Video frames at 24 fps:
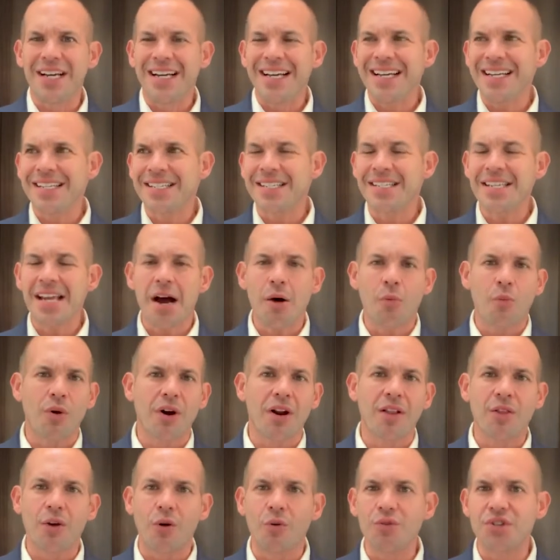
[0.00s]
it's not one
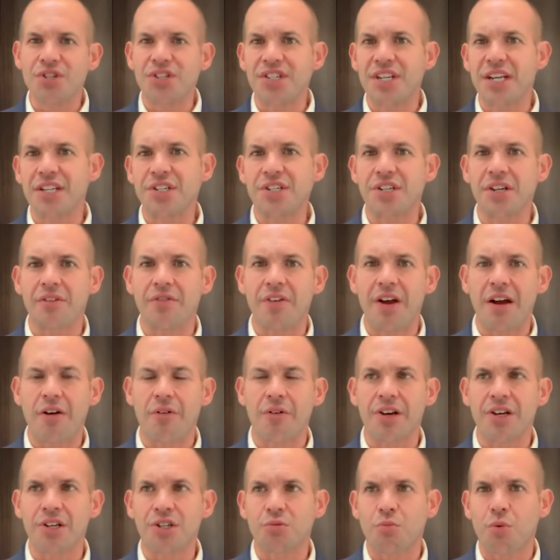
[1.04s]
of those sensitive
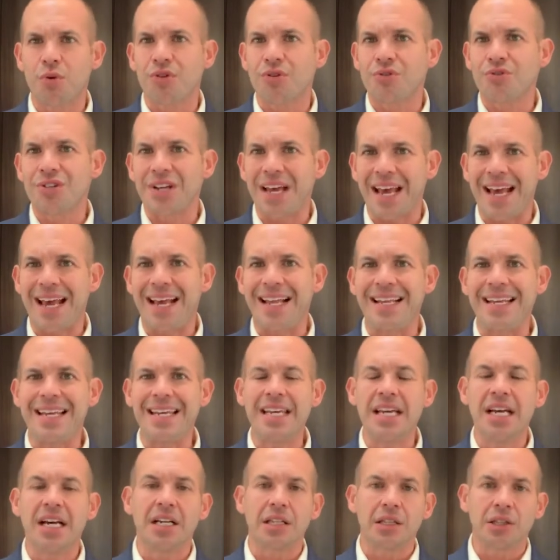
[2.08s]
areas where there's
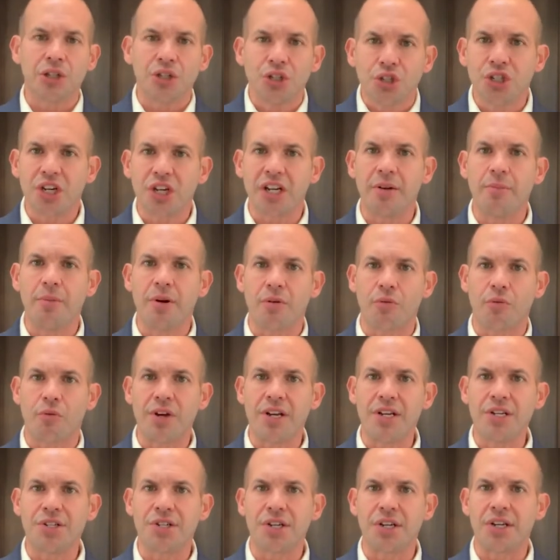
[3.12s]
any legitimate
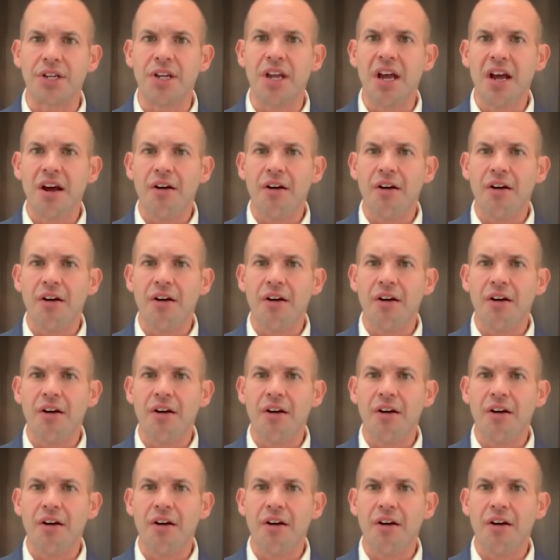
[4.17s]
reason